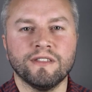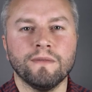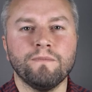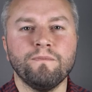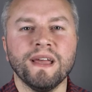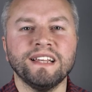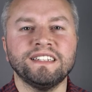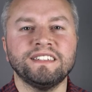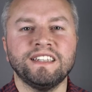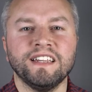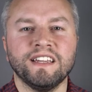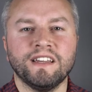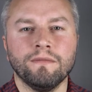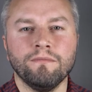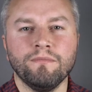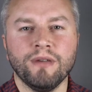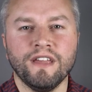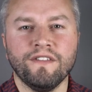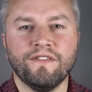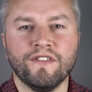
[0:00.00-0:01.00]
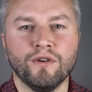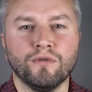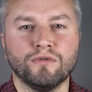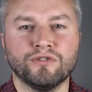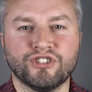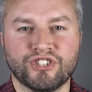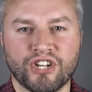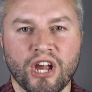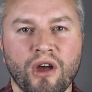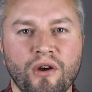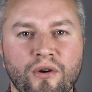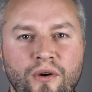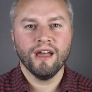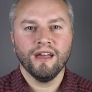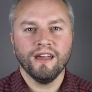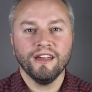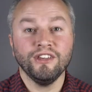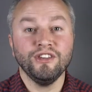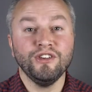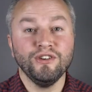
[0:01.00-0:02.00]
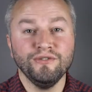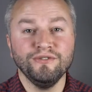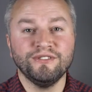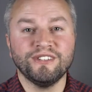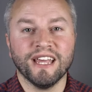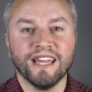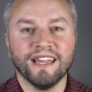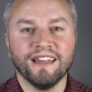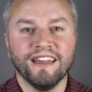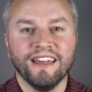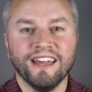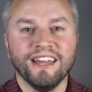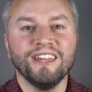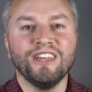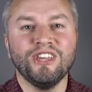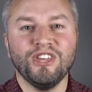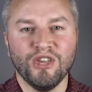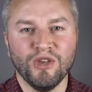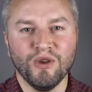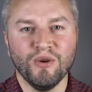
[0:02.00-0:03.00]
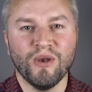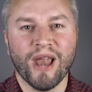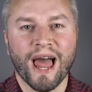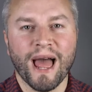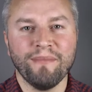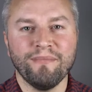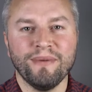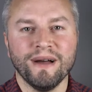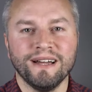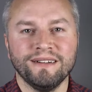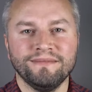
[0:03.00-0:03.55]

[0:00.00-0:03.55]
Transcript: the best it can be for your show using QLab.